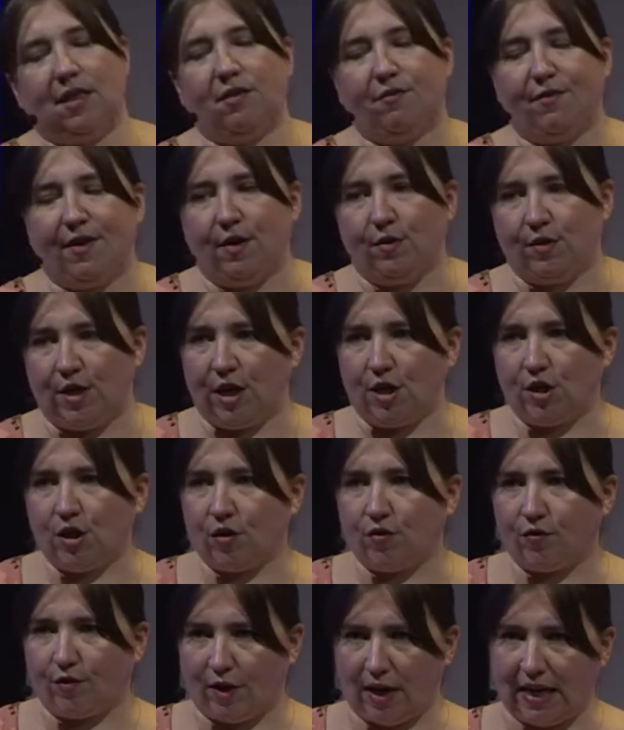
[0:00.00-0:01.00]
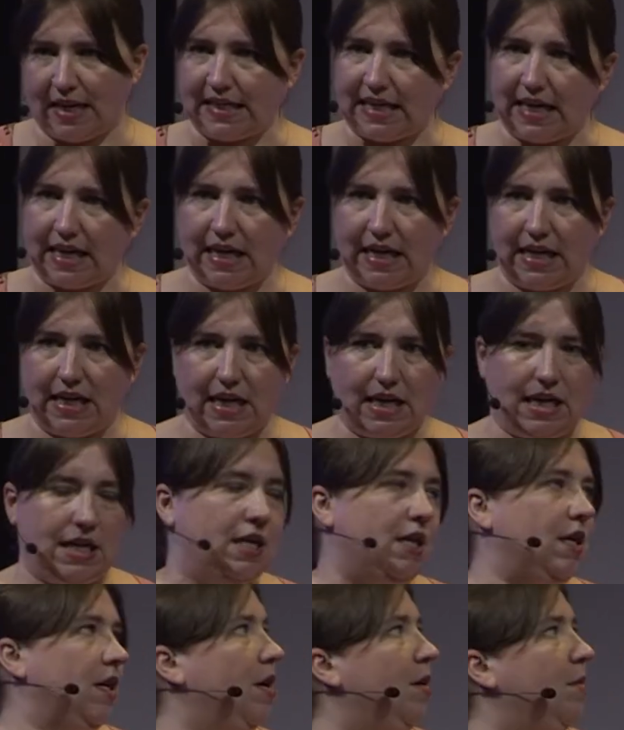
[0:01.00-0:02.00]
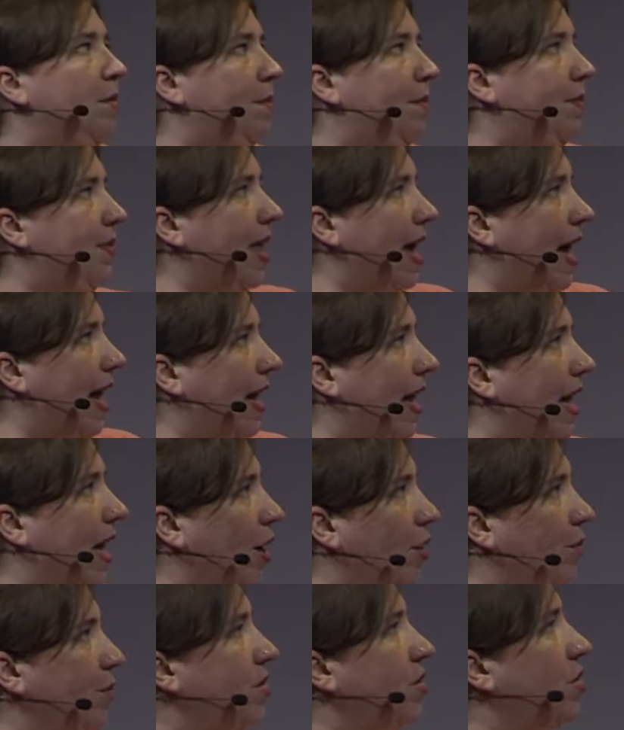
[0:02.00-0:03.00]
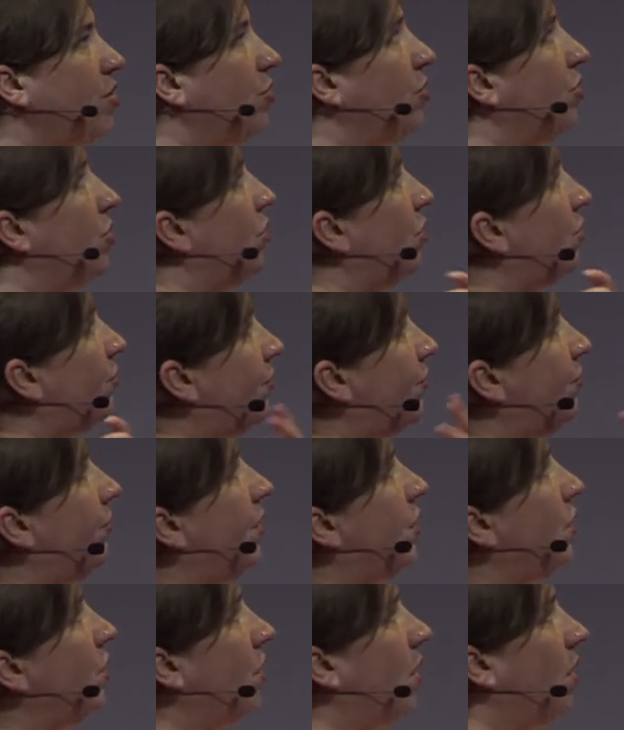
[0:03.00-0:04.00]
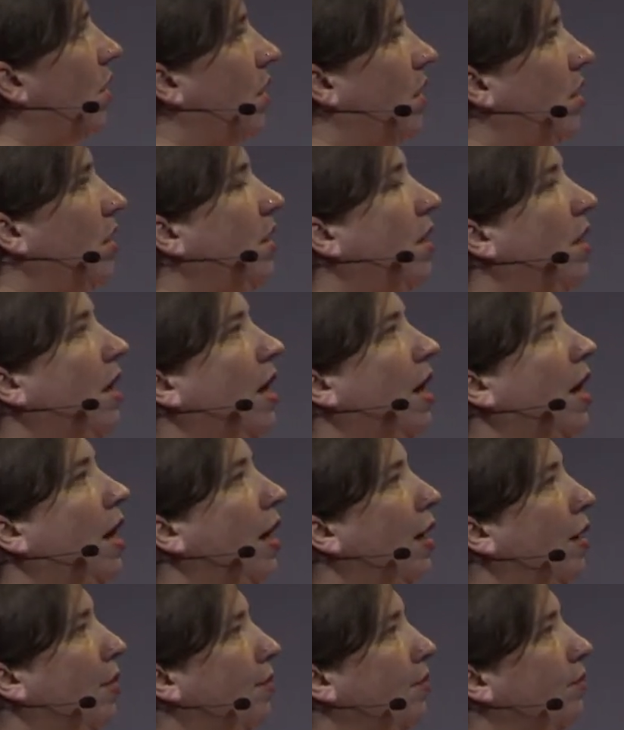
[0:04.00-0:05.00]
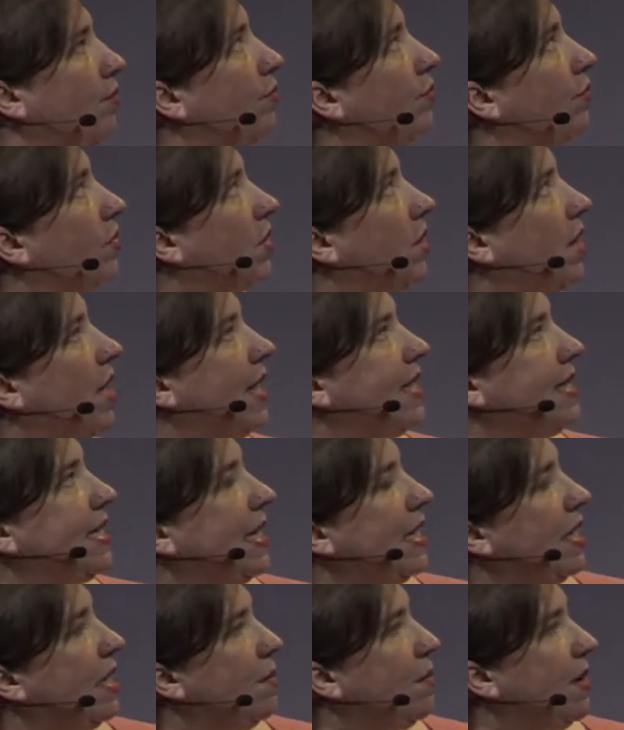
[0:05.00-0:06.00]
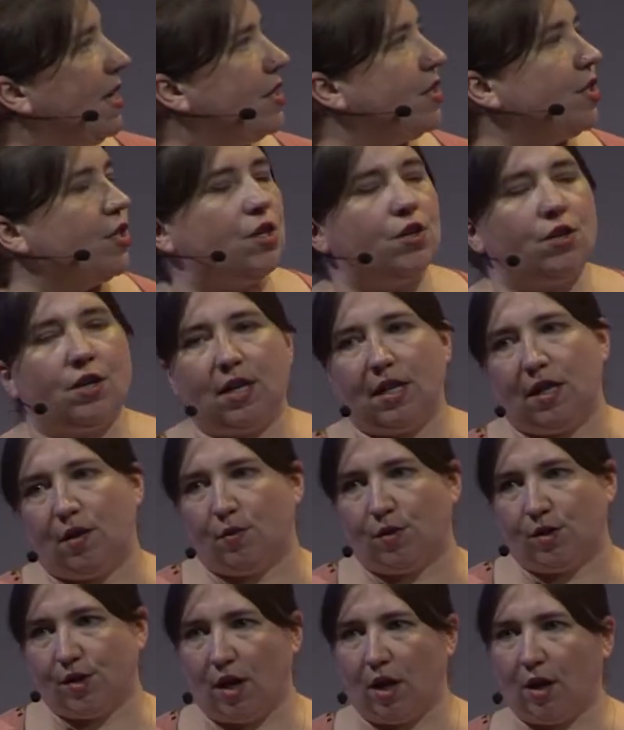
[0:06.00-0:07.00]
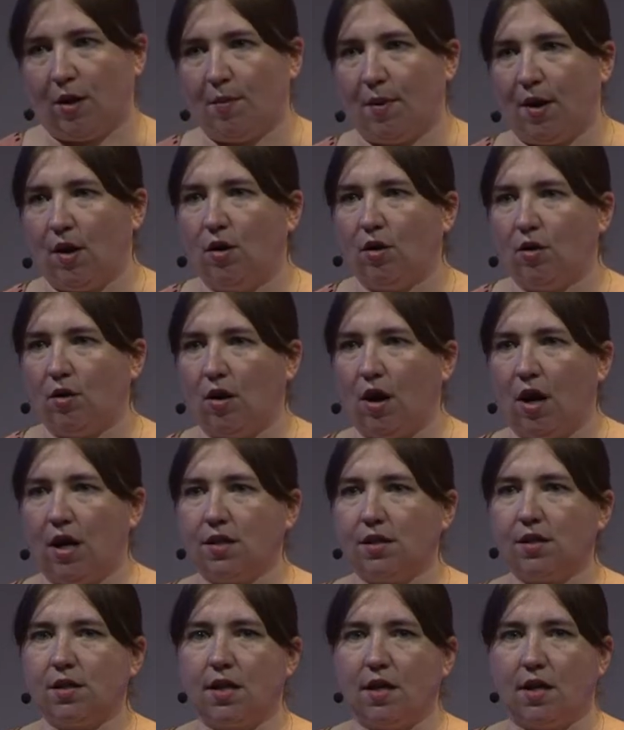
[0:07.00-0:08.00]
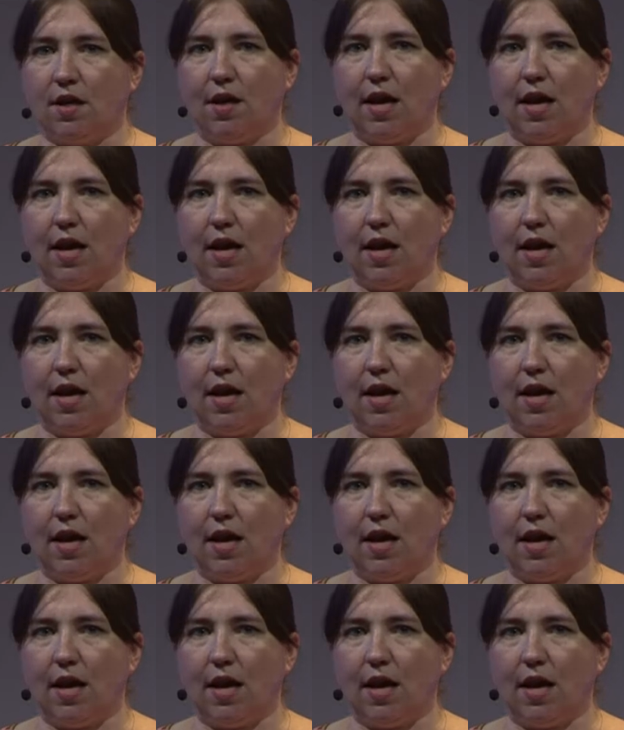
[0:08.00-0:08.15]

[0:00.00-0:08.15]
the foundation for identity that helps to fuel um, the identity-based security that we'll talk about across the